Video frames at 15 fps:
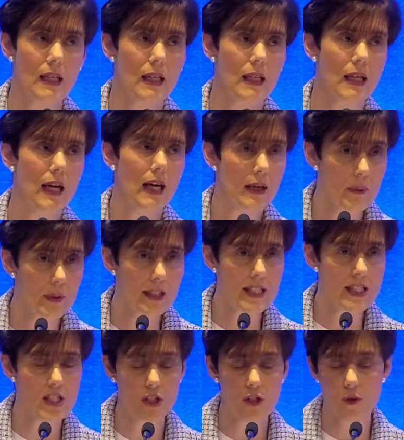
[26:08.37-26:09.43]
I will
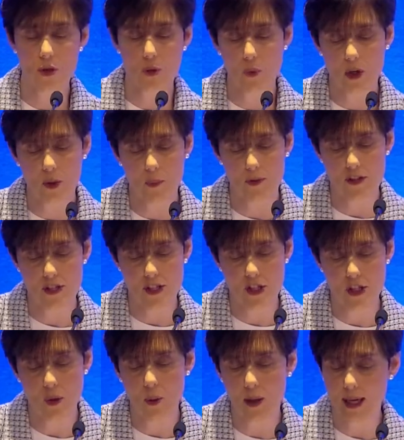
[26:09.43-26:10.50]
continue to work with the
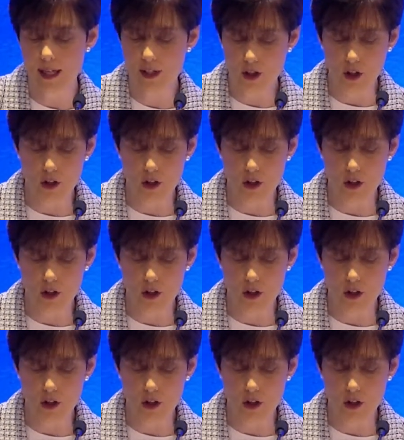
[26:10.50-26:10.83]
TUI and other